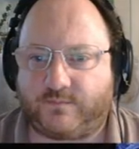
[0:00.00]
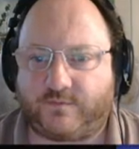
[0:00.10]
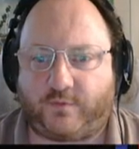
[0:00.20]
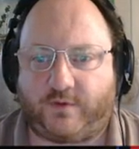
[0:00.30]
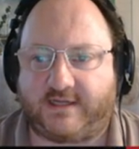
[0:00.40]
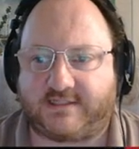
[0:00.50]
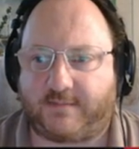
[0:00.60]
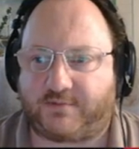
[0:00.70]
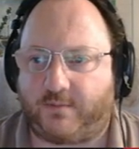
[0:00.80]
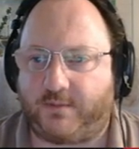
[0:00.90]
for an
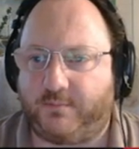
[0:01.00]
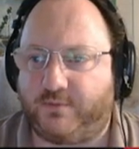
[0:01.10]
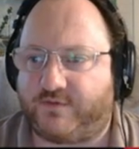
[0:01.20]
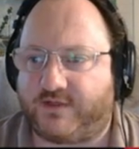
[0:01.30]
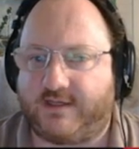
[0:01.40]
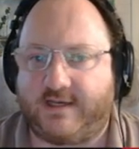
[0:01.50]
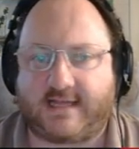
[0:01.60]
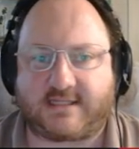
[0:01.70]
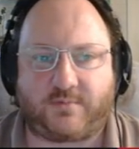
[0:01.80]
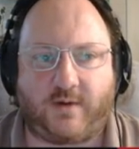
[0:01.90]
exception. I'm going to move to the
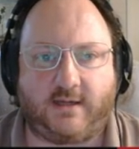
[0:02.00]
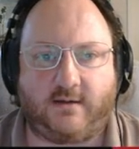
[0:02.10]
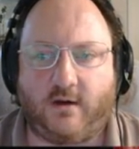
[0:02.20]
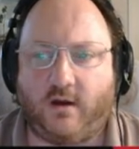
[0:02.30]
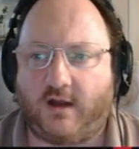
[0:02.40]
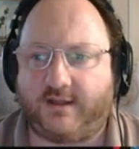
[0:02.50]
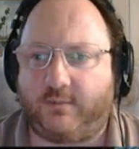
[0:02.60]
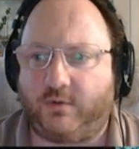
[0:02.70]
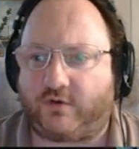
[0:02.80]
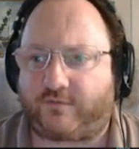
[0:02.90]
next one. I think
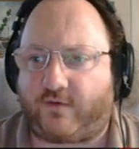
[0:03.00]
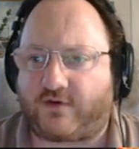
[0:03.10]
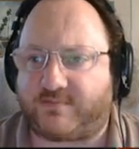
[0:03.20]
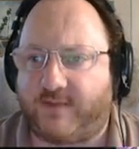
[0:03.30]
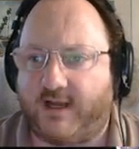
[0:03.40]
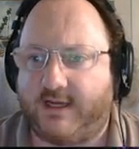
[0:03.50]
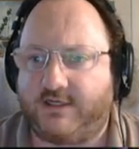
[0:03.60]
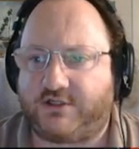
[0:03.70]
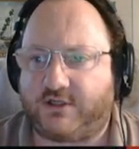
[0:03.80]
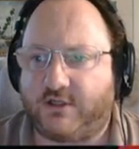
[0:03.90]
we'll look at Frost Mage,